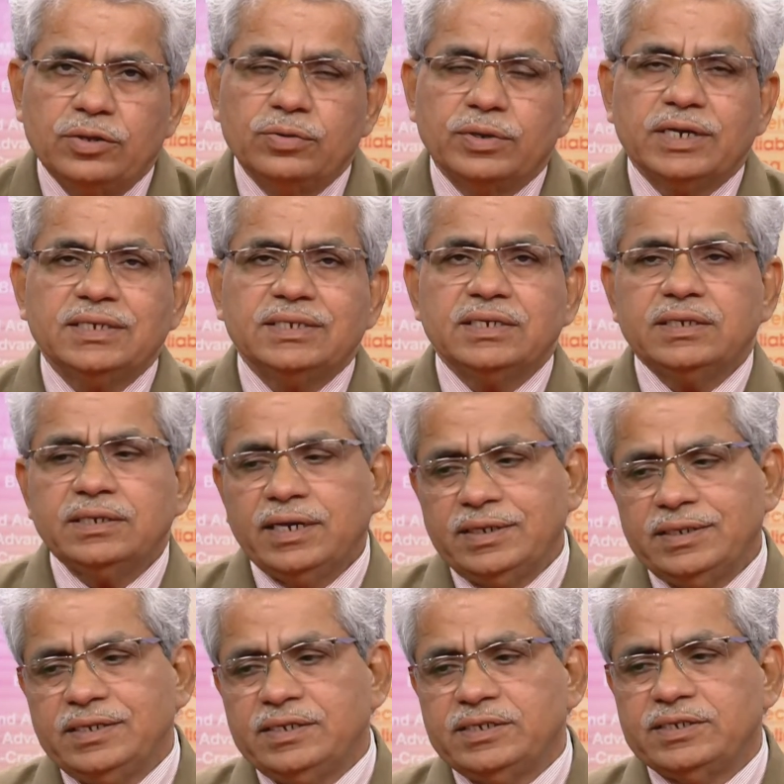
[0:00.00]
can say that
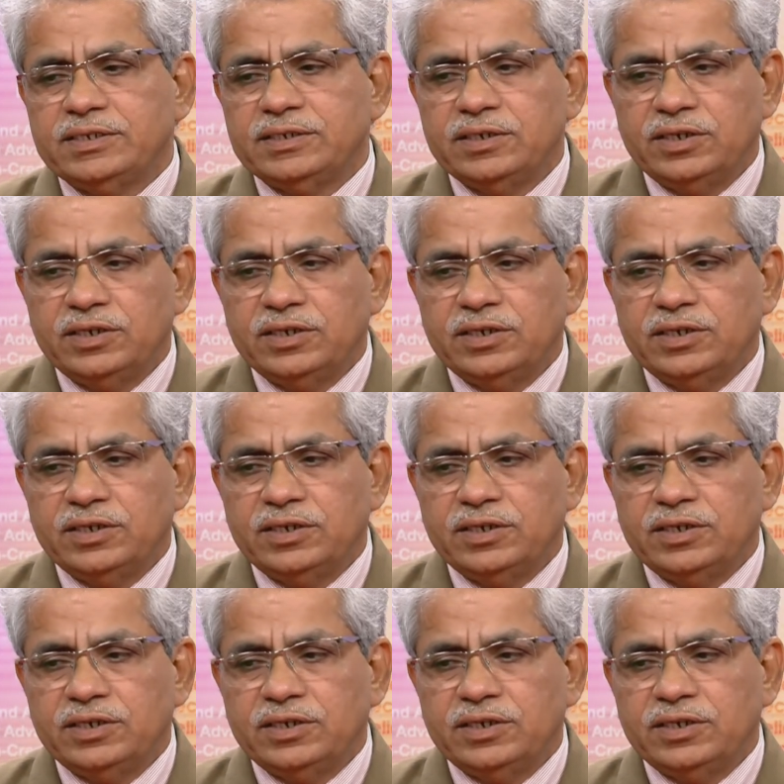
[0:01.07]
this